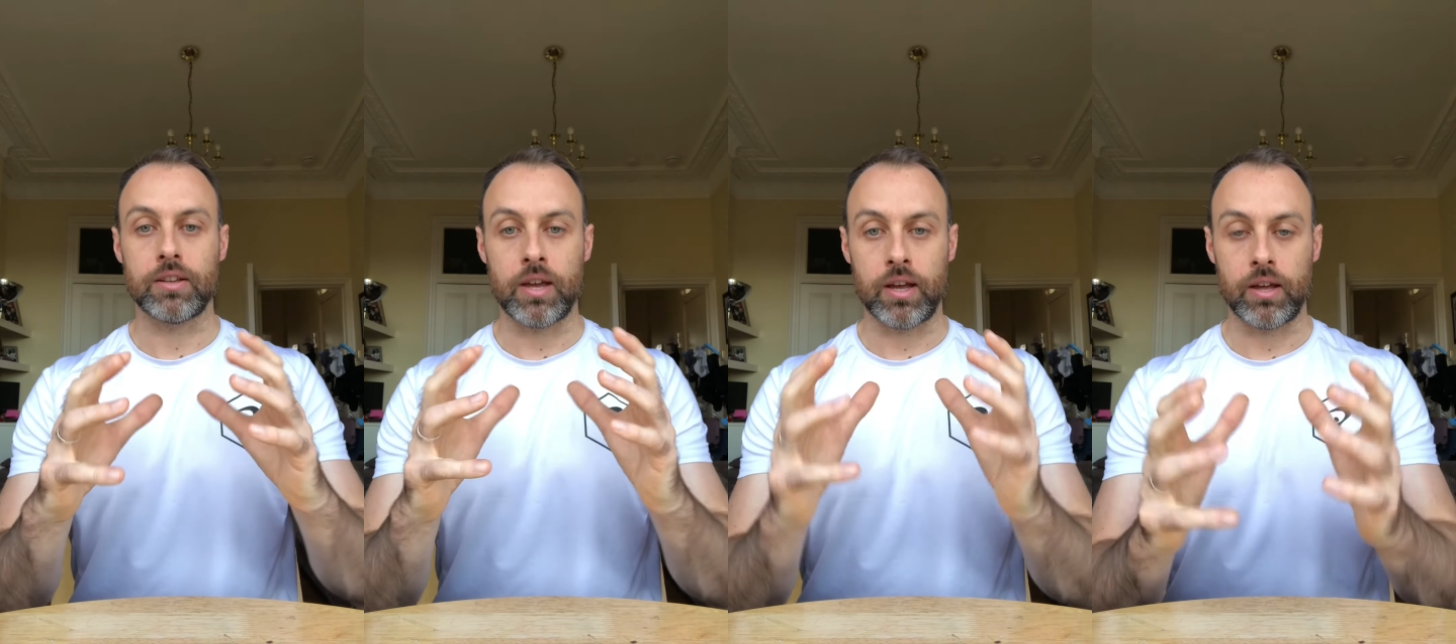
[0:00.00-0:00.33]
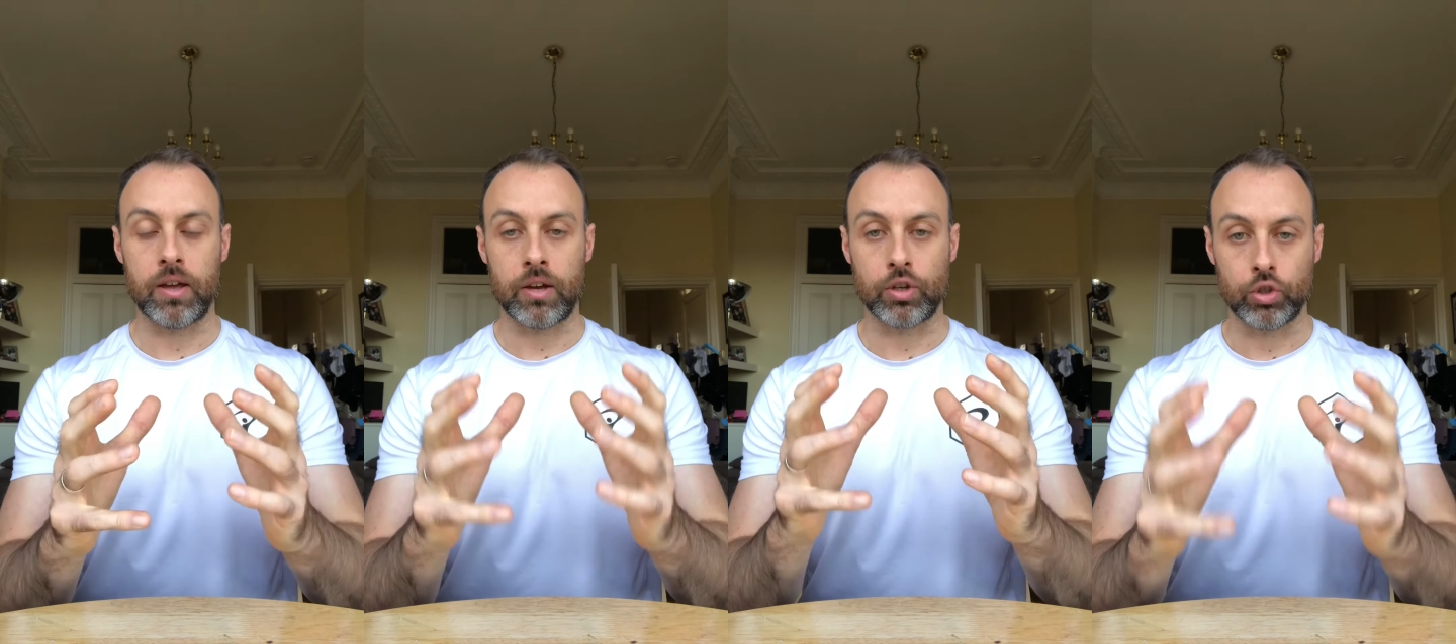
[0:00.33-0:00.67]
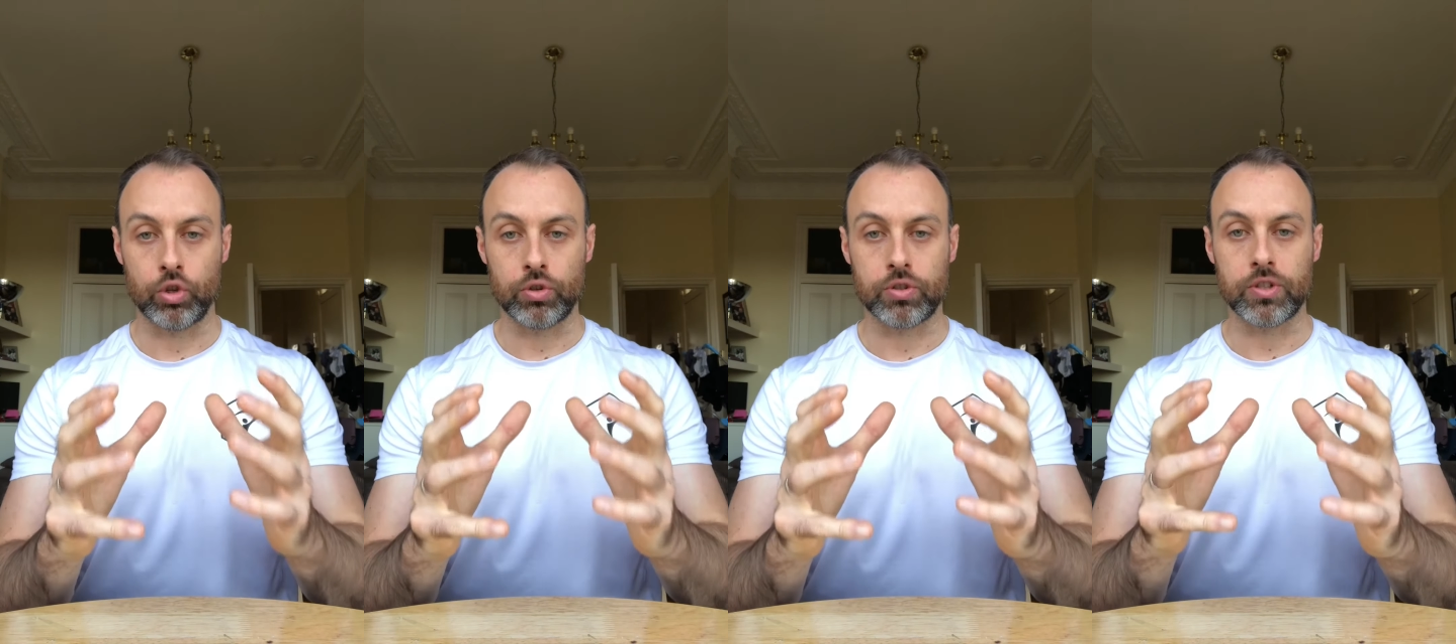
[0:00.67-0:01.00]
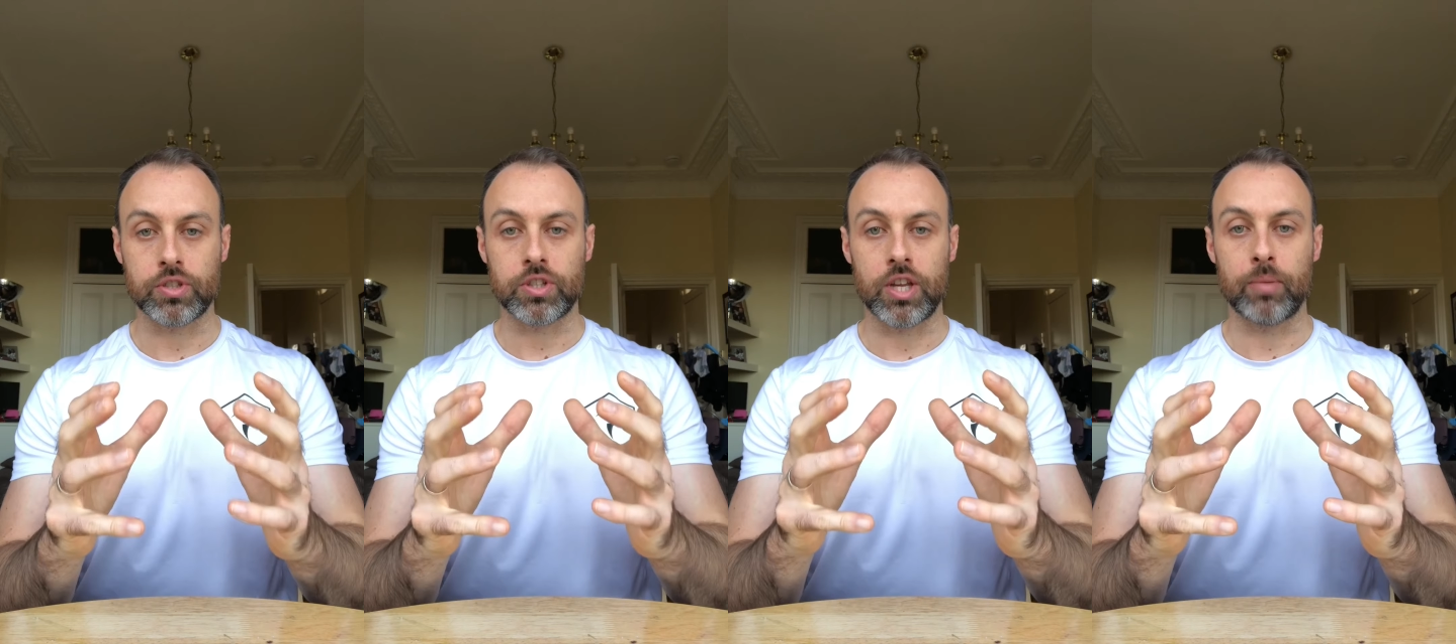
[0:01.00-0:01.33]
a good
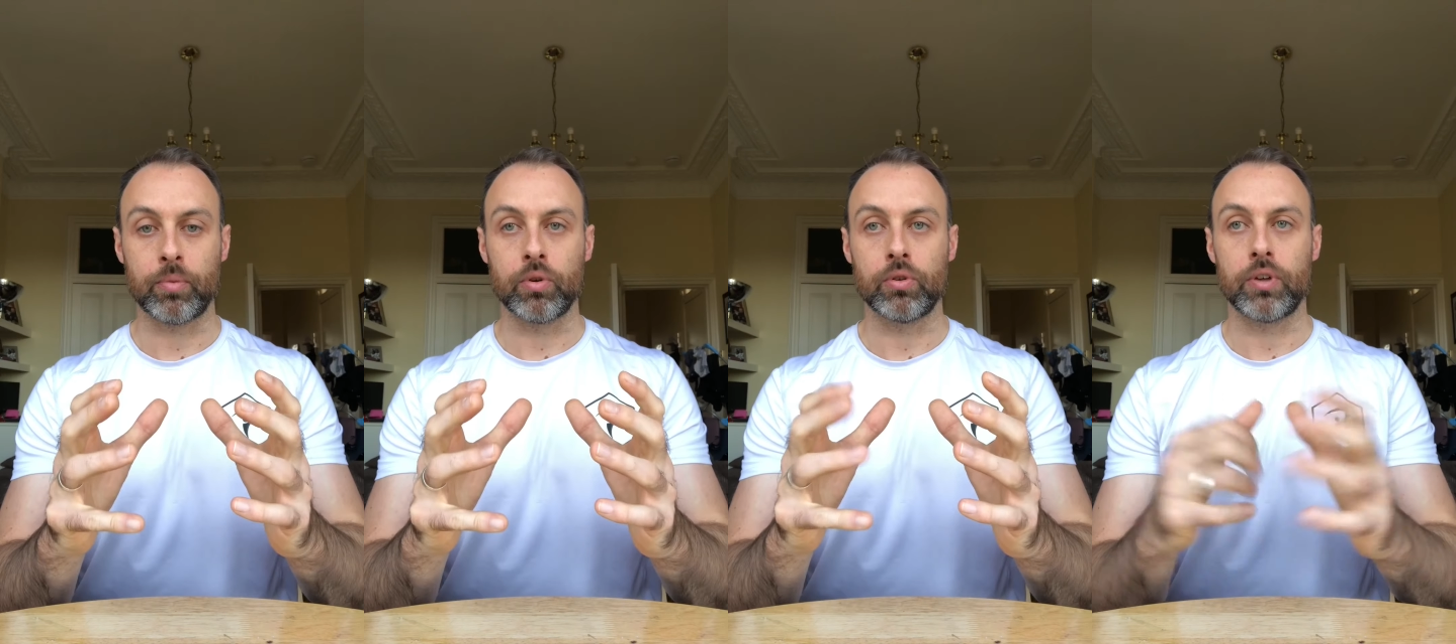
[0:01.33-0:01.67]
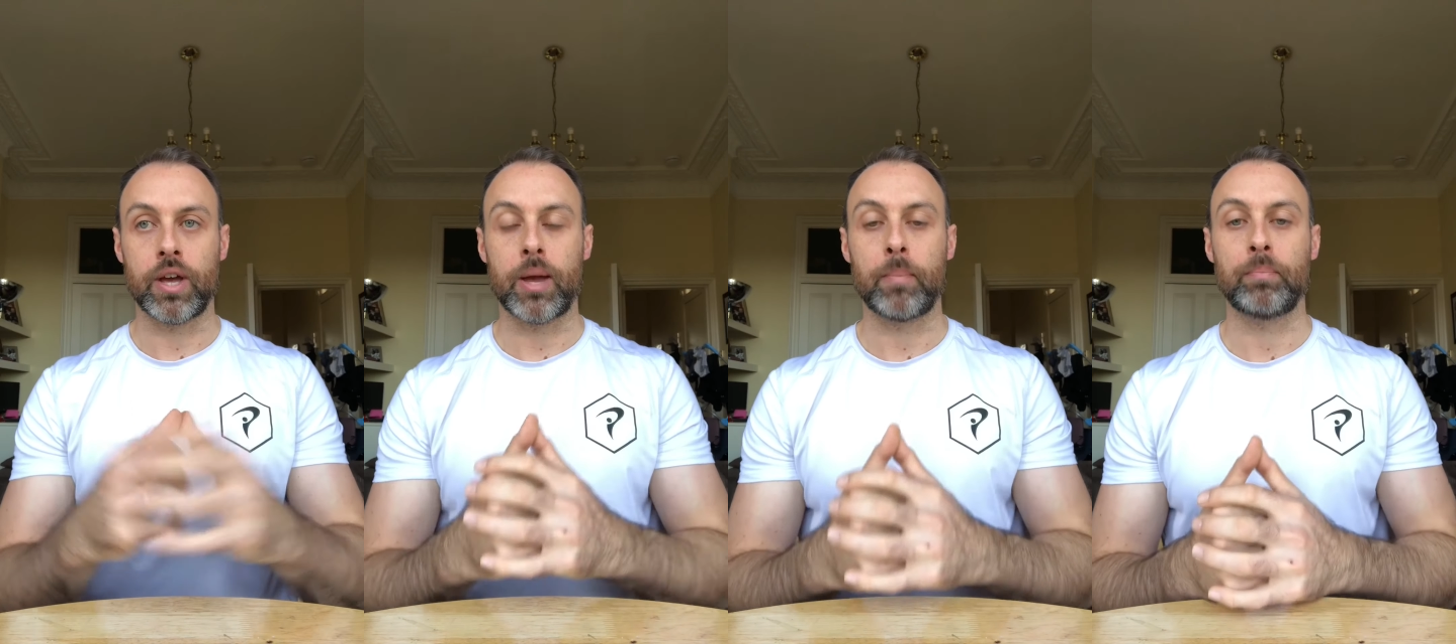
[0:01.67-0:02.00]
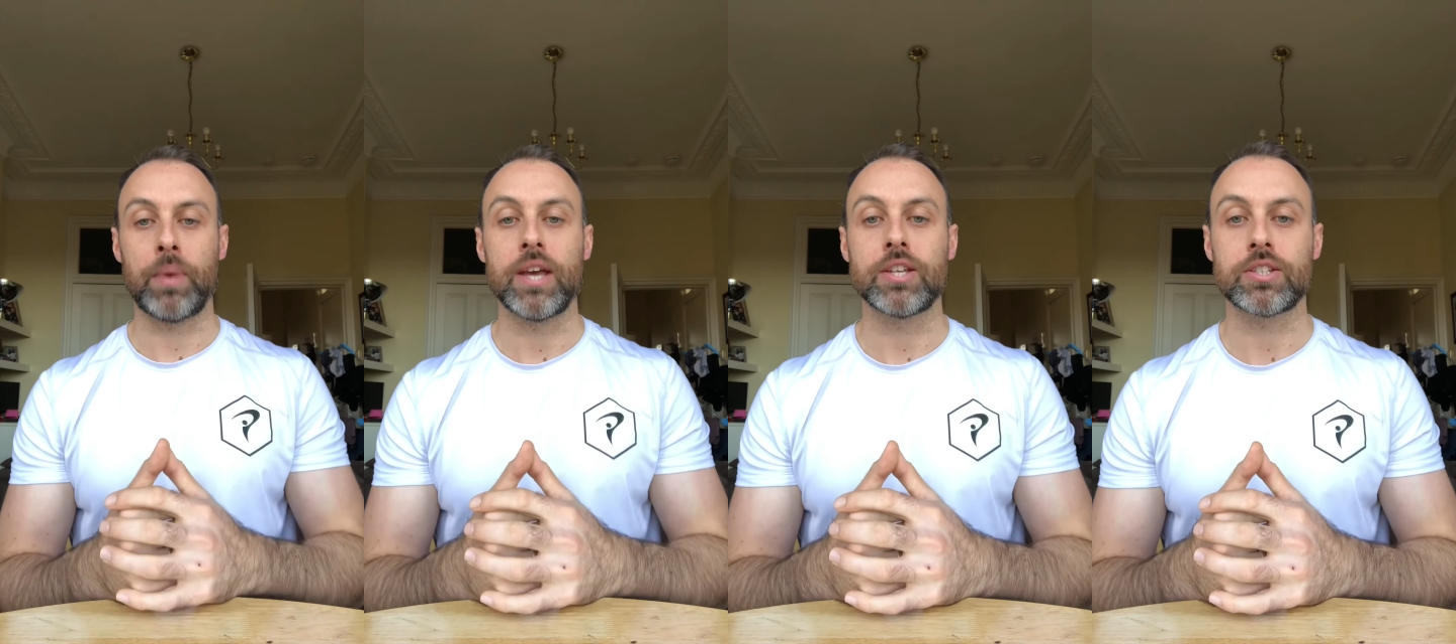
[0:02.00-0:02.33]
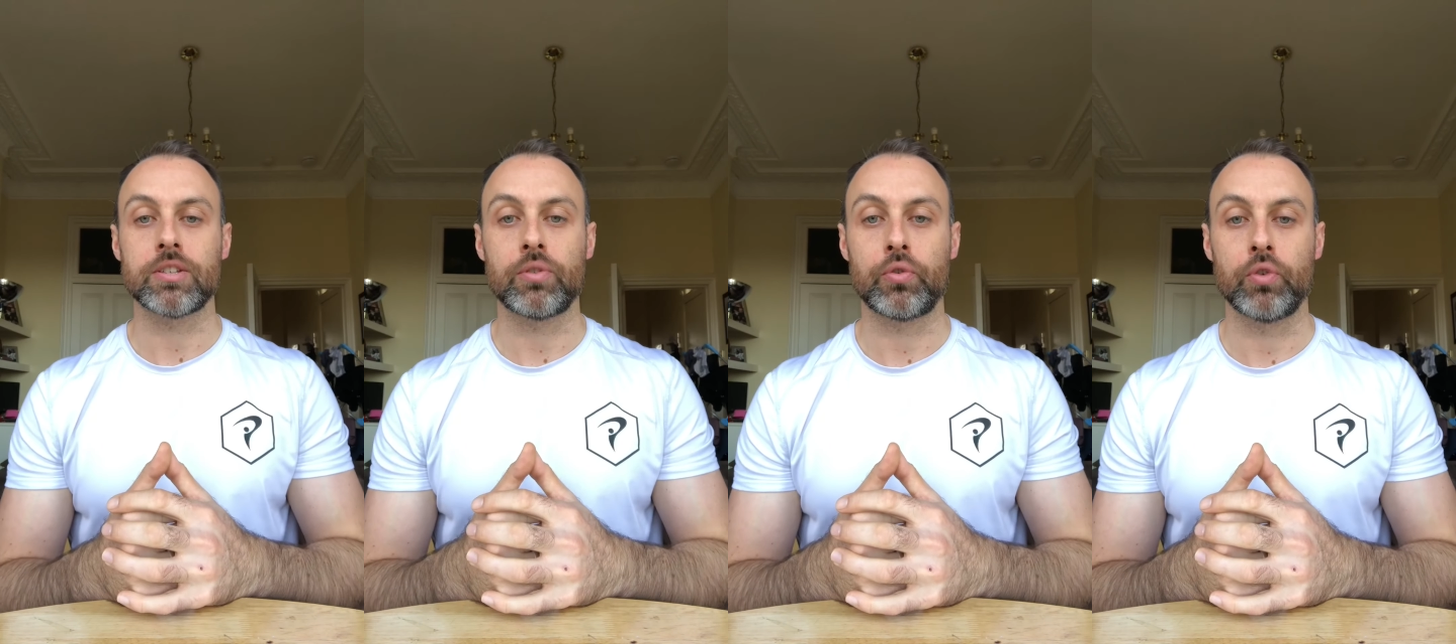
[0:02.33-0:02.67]
stable
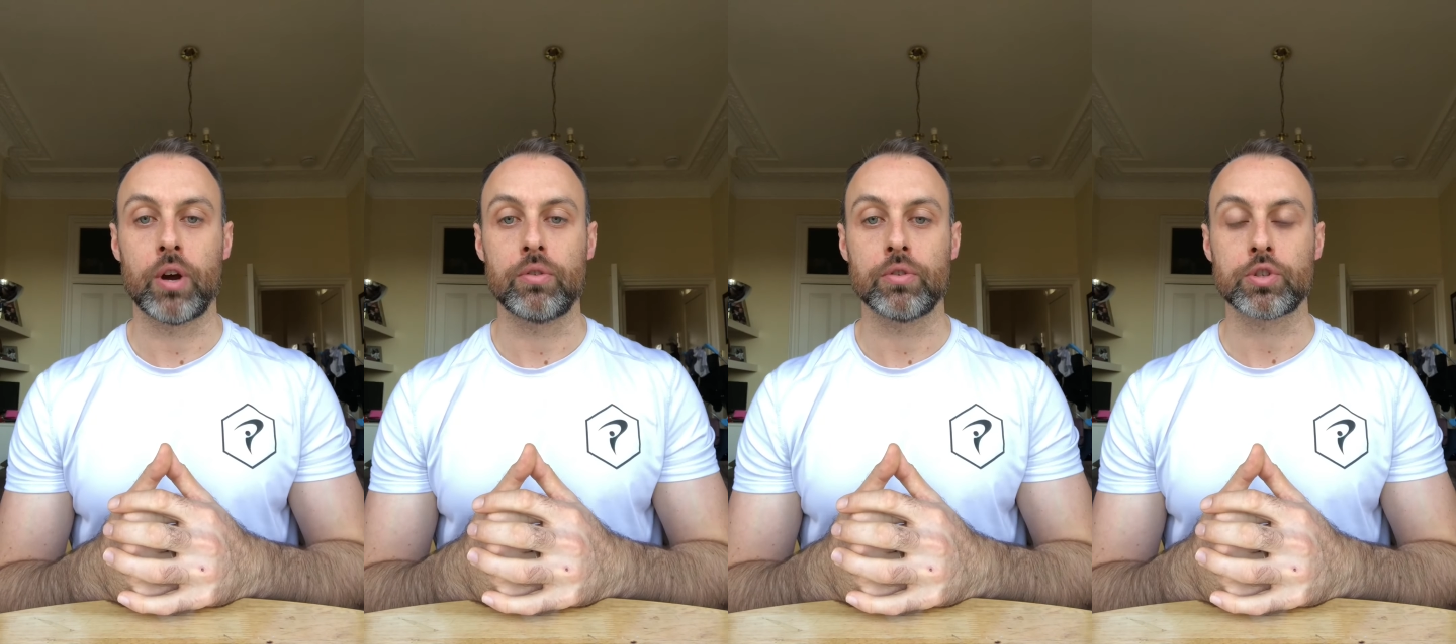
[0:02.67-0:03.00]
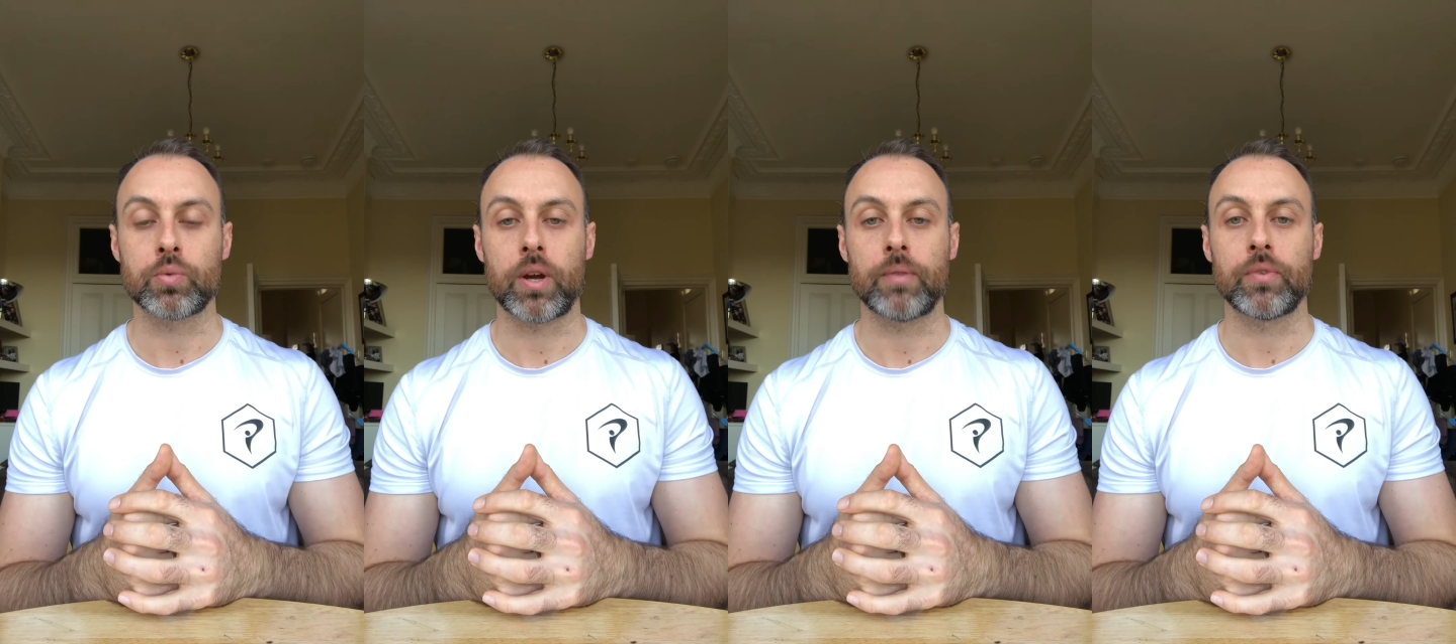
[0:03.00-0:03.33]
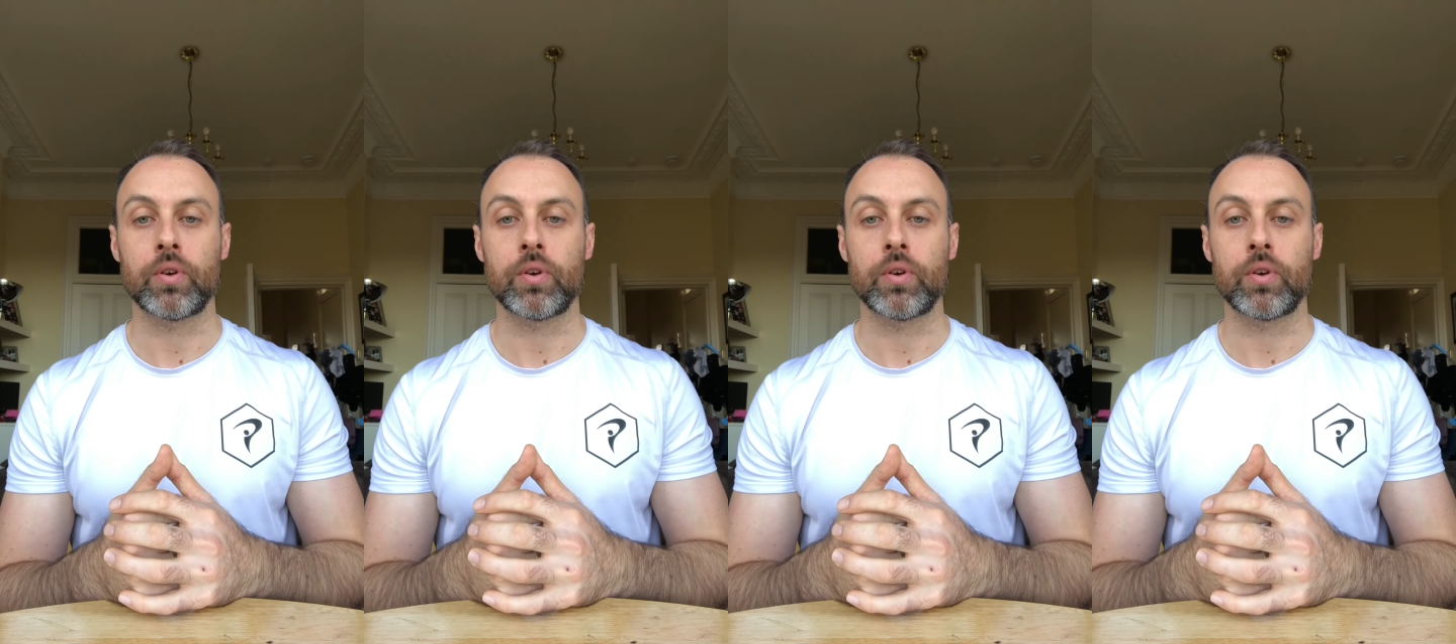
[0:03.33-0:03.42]
base throughout their swing.